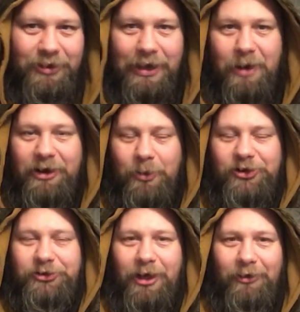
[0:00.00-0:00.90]
I don't care what
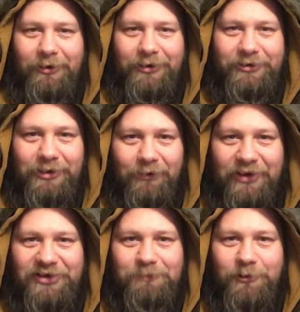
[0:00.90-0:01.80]
you call it,
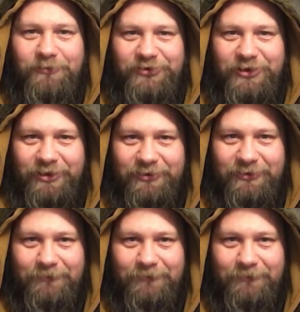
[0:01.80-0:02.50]
that's a broomstick.